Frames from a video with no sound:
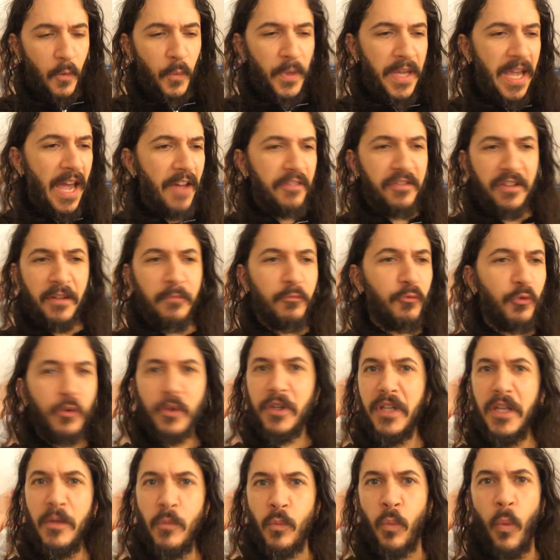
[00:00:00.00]
we have some
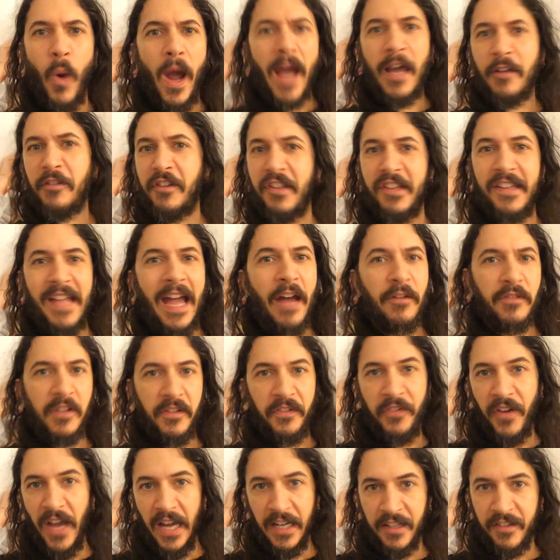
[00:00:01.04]
really wild sound
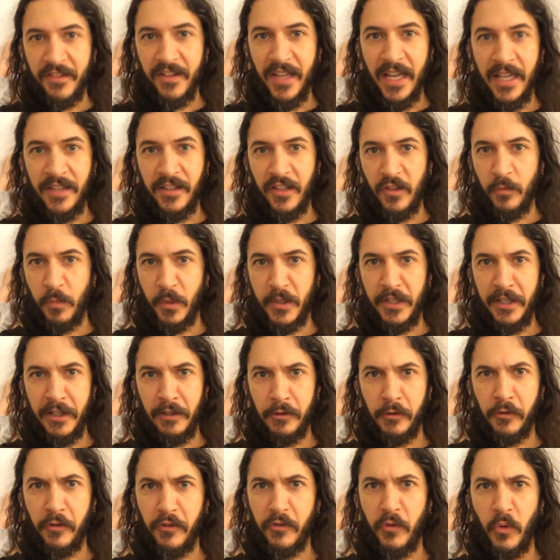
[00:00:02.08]
effects in this
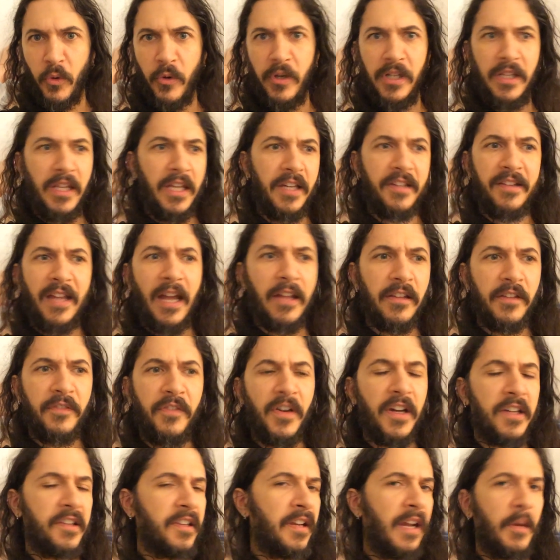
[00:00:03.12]
particular story, like sound
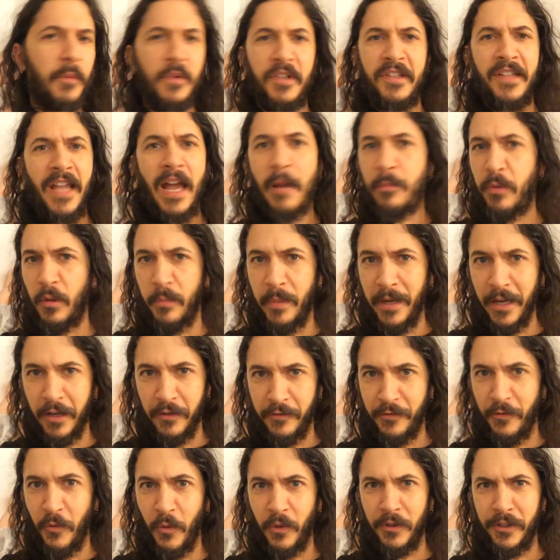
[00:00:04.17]
effects that I was not
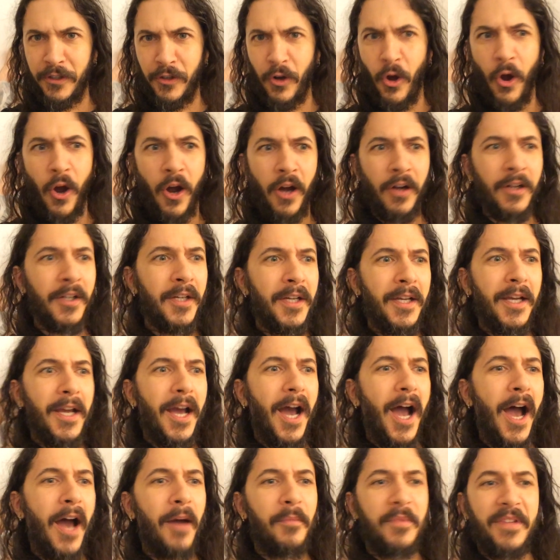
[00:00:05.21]
prepared for at all.
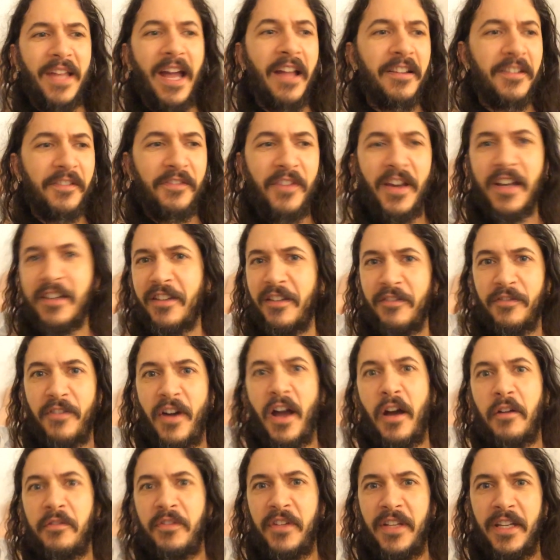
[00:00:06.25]
Sound effects
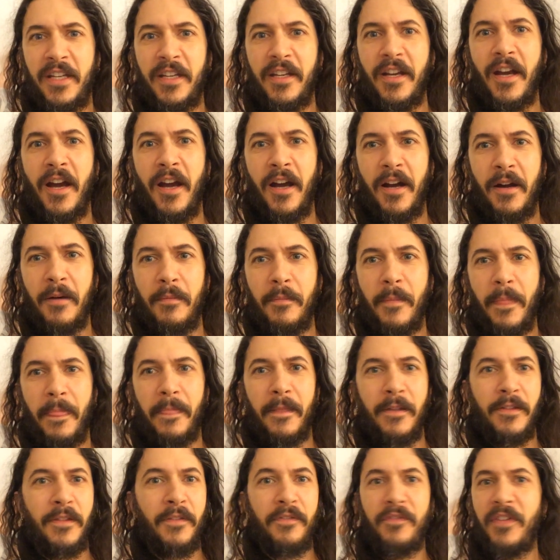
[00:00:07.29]
involving
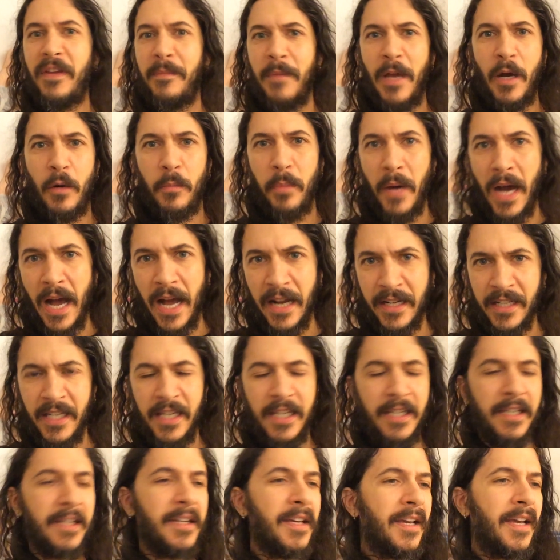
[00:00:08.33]
the female
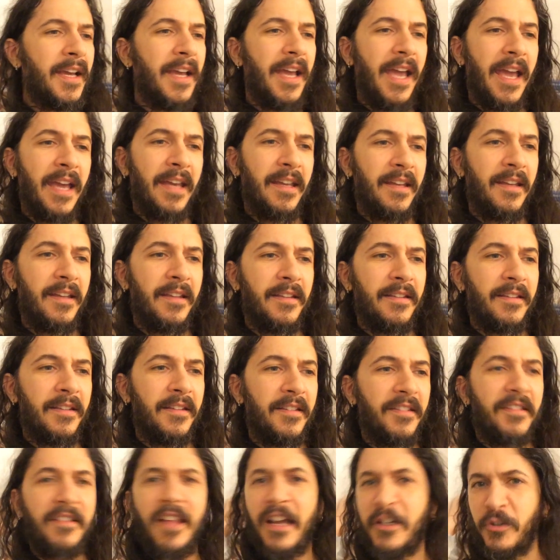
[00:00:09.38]
body
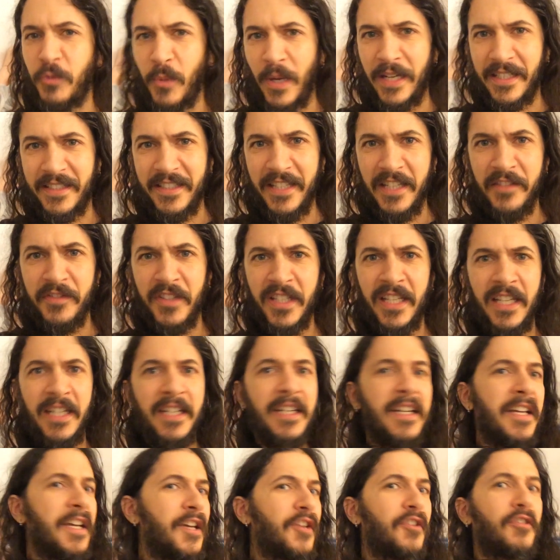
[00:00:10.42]
and sexual
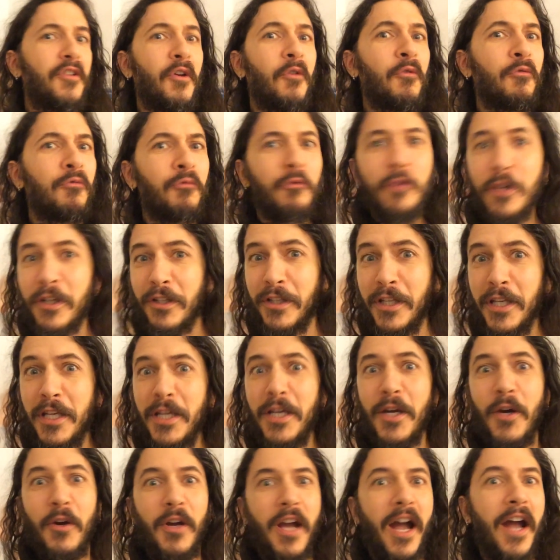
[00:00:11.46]
activity. So,
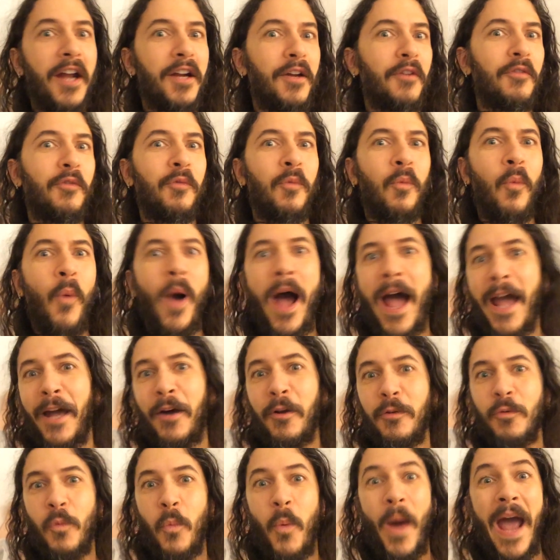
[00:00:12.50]
really kind of
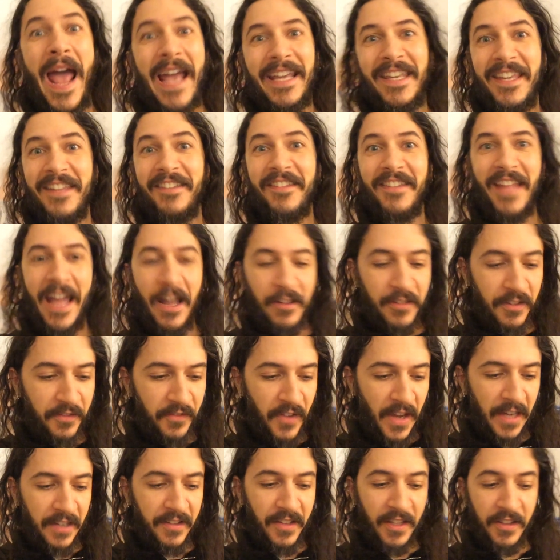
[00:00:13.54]
wild, wacky sound
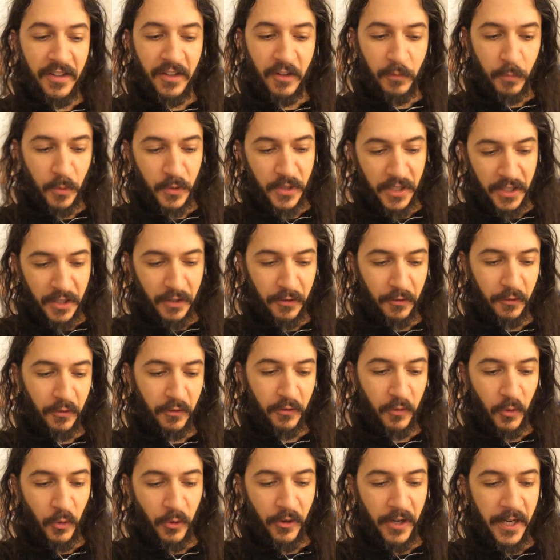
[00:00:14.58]
effects in this particular
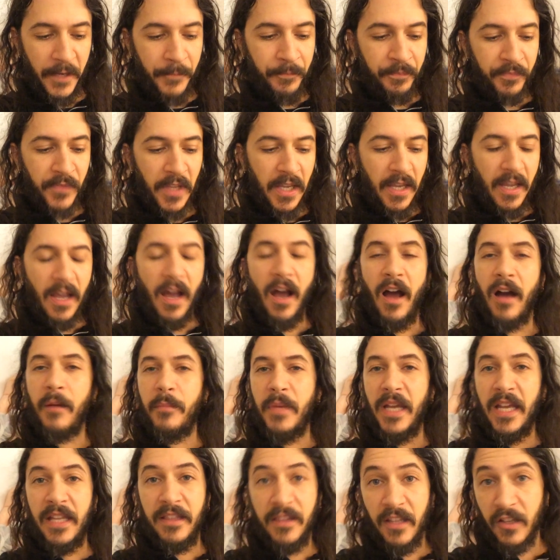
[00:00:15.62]
story.
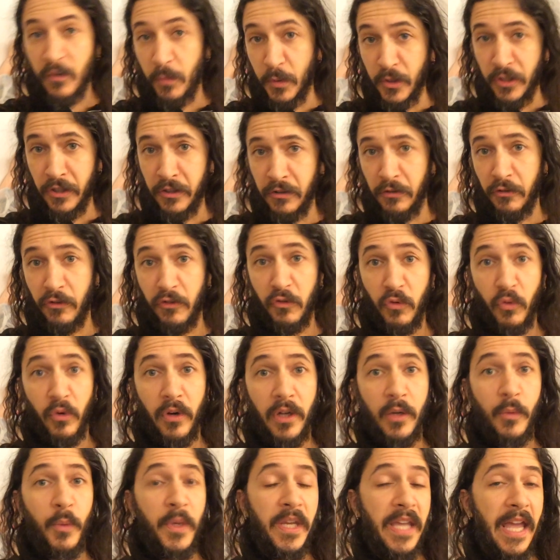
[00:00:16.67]
In this particular
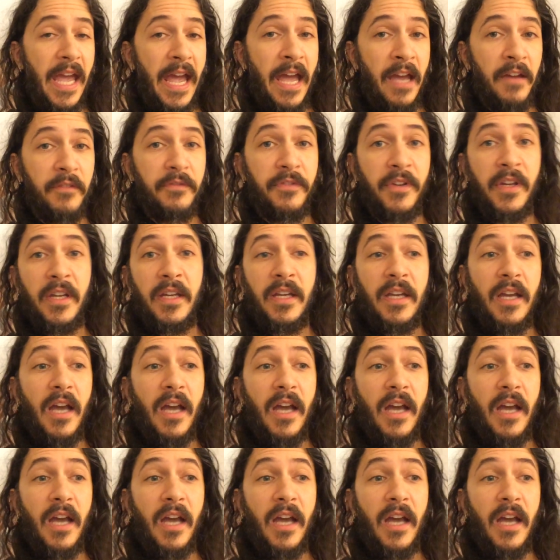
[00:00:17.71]
story, we have